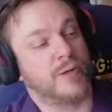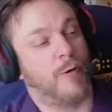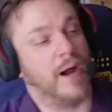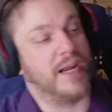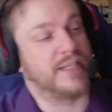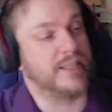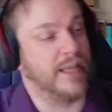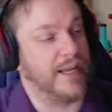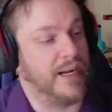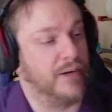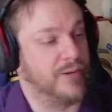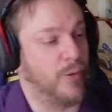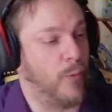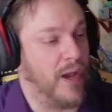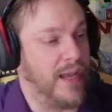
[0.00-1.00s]
why it's laid out
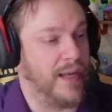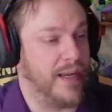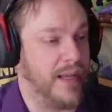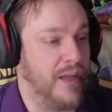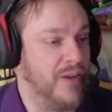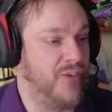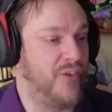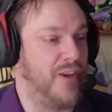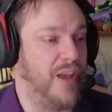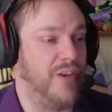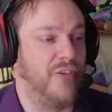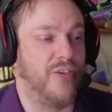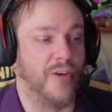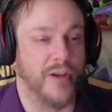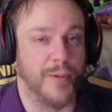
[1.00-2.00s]
the way it is
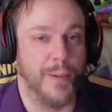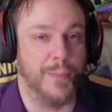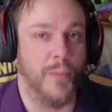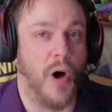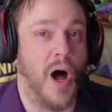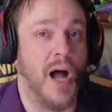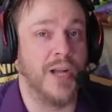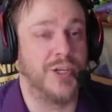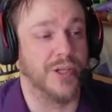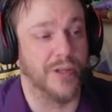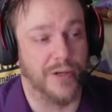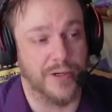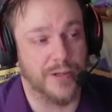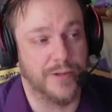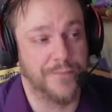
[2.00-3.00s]
so it can be
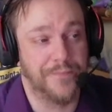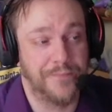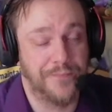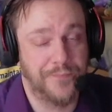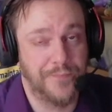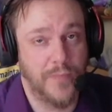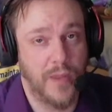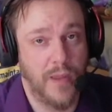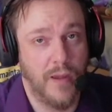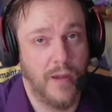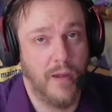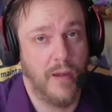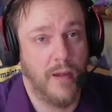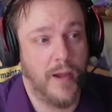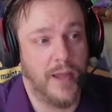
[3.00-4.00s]
modular.
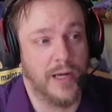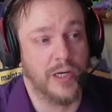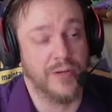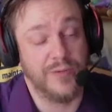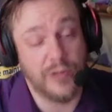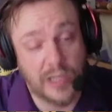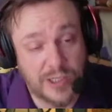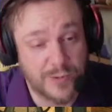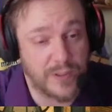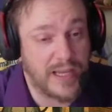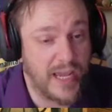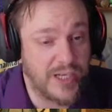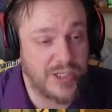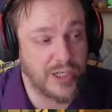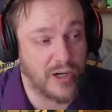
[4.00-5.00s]
I don't know if you guys were
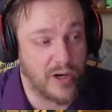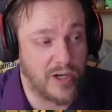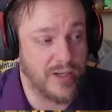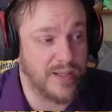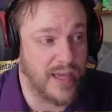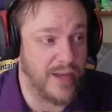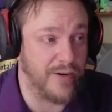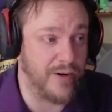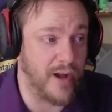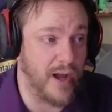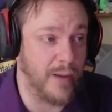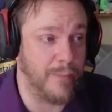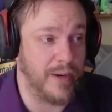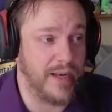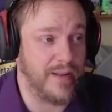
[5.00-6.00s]
catching on to that or not,
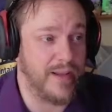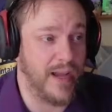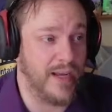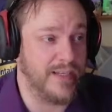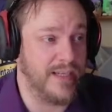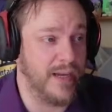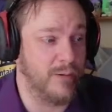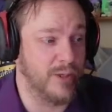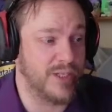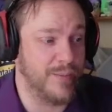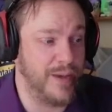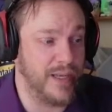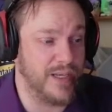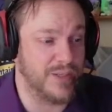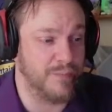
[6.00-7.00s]
but the idea was to
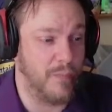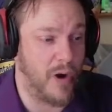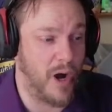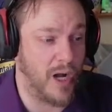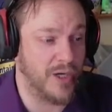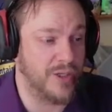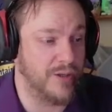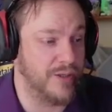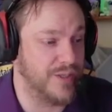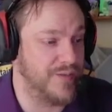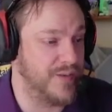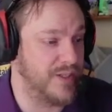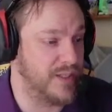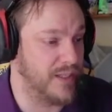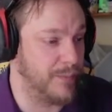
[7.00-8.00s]
make it as modular as
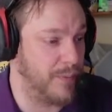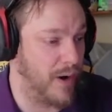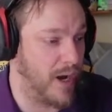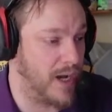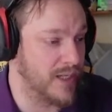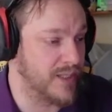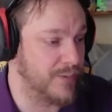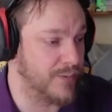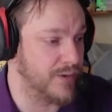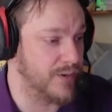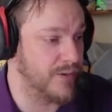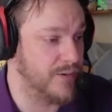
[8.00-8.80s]
physically possible.